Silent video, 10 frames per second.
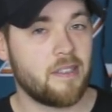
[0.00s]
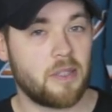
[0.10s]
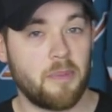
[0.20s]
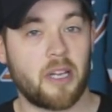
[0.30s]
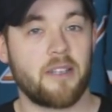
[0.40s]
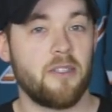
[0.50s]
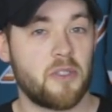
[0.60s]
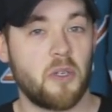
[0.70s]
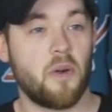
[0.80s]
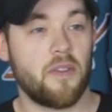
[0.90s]
so I'm not going to
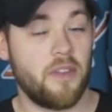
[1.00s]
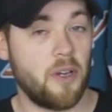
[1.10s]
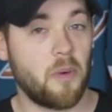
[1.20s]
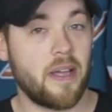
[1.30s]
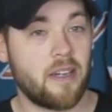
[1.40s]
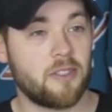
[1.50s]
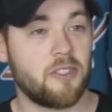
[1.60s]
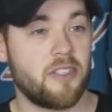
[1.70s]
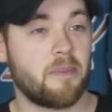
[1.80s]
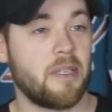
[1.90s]
use the OAR
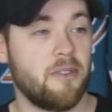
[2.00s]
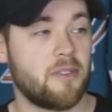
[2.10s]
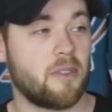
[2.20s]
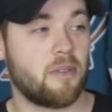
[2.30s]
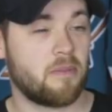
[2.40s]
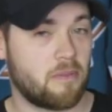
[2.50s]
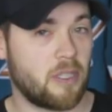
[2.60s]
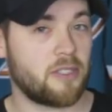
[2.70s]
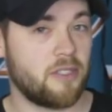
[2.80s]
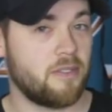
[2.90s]
jersey. Yeah. I'm going to use the
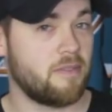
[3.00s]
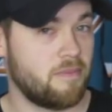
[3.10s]
Russia.